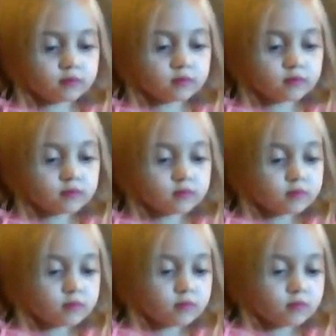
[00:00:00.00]

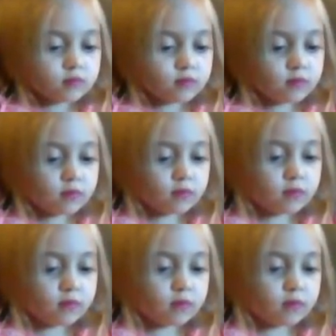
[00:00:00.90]

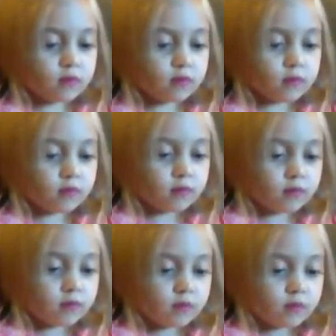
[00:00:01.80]

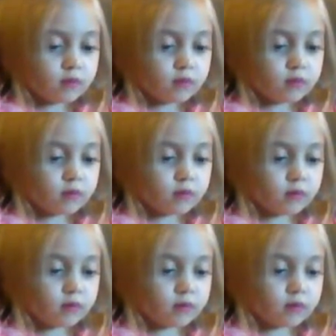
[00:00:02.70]

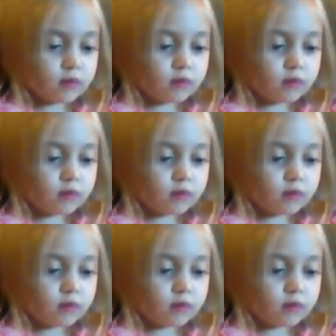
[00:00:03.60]
This person isn't speaking.